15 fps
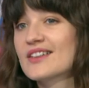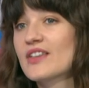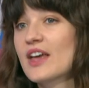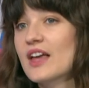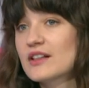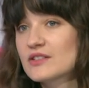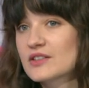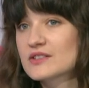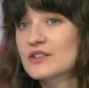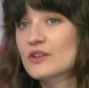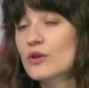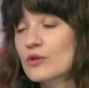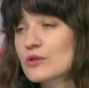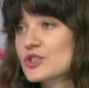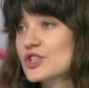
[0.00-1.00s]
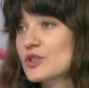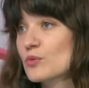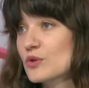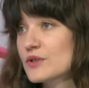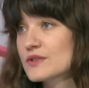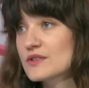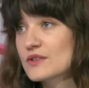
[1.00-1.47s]
the eldest girl, she
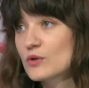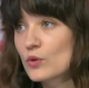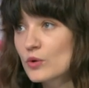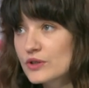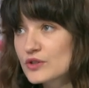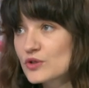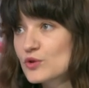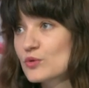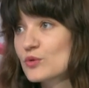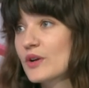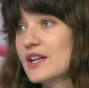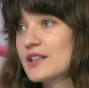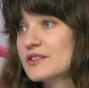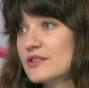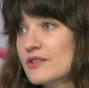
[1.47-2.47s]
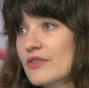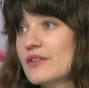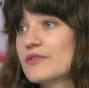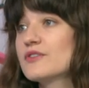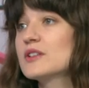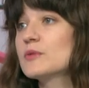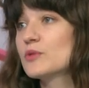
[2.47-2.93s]
was going to enter the
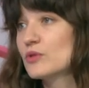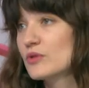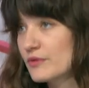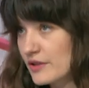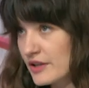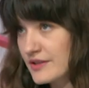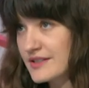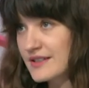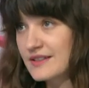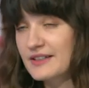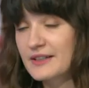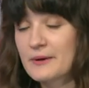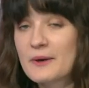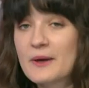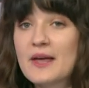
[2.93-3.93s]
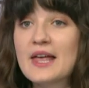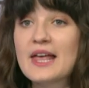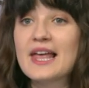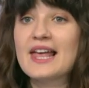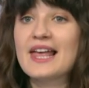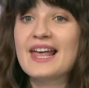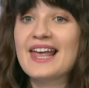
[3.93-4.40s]
film university.
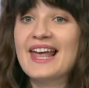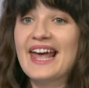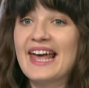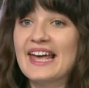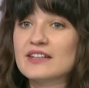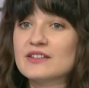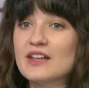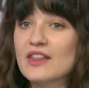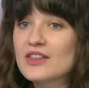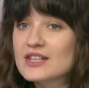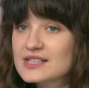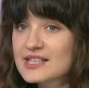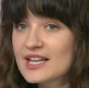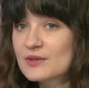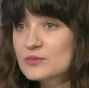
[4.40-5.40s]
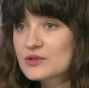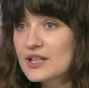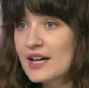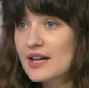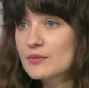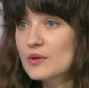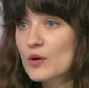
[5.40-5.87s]
And at the same
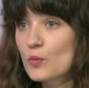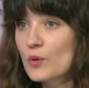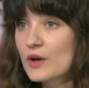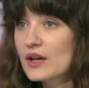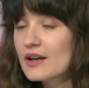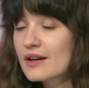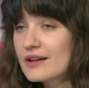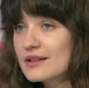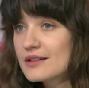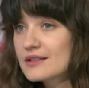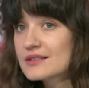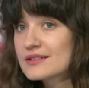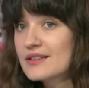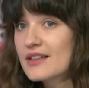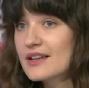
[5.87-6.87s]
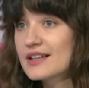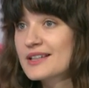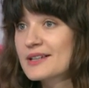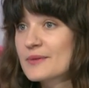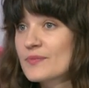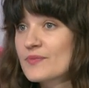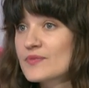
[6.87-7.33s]
time, we heard
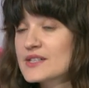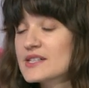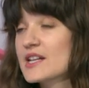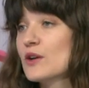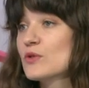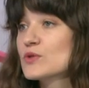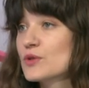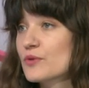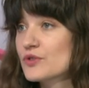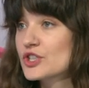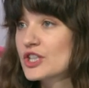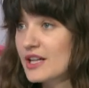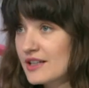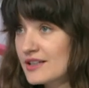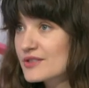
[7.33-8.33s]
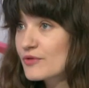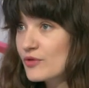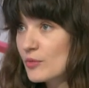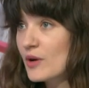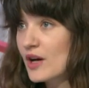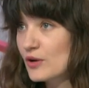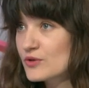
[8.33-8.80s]
the sounds of shells
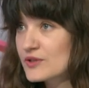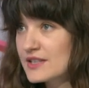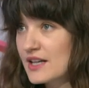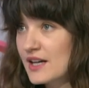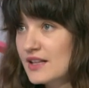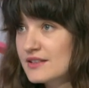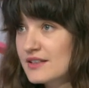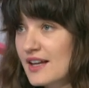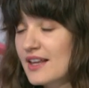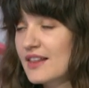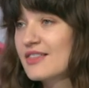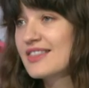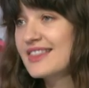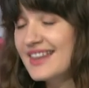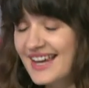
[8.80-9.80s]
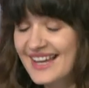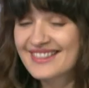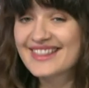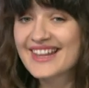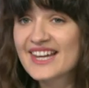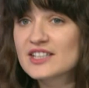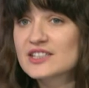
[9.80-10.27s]
from outside, uh,
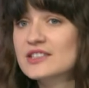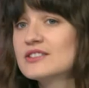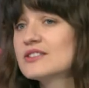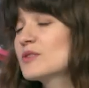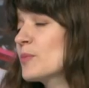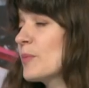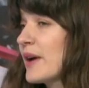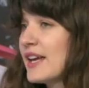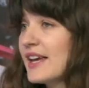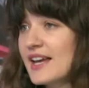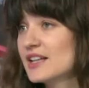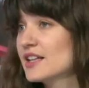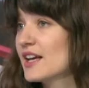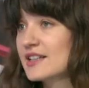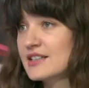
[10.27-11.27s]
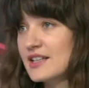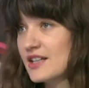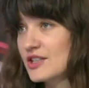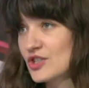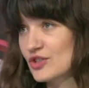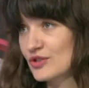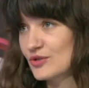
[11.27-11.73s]
and they didn't pay any
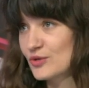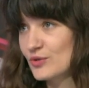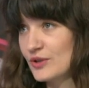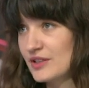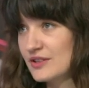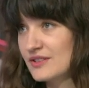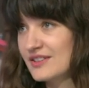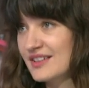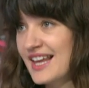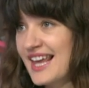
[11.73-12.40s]
attention to it.